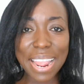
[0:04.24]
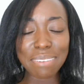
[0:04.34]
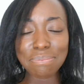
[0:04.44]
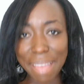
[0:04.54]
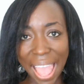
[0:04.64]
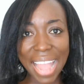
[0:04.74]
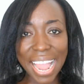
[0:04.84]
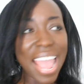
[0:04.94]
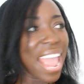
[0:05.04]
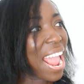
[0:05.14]
I am back
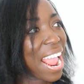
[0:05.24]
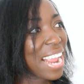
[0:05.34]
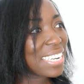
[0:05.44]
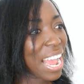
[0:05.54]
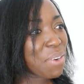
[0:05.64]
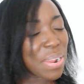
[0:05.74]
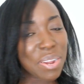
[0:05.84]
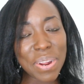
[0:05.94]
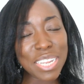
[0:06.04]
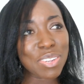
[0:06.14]
and we're
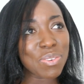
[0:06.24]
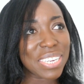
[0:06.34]
going to